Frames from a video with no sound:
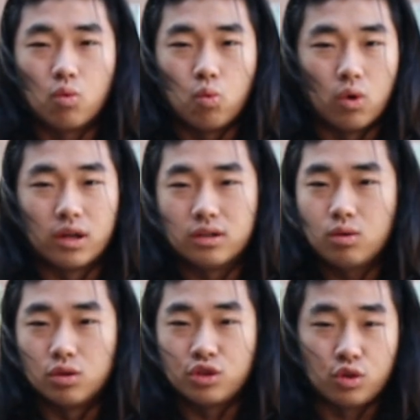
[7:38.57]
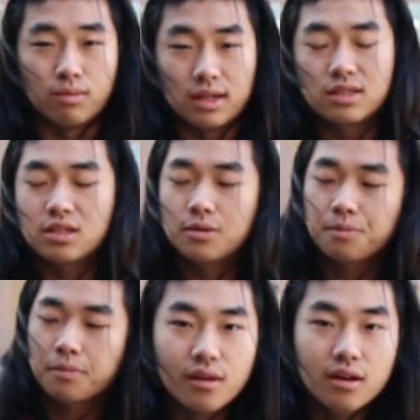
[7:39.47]
1 or 2 months.
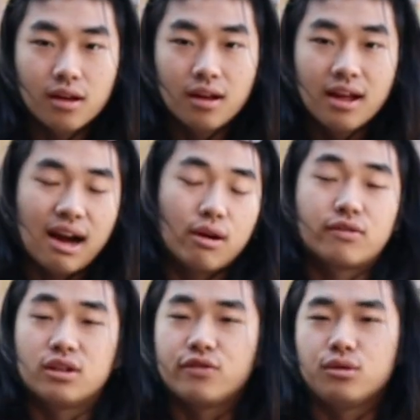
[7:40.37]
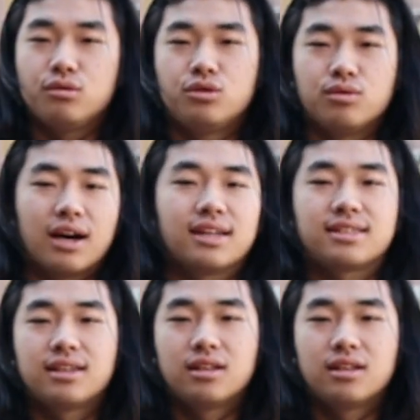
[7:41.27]
However, if you do not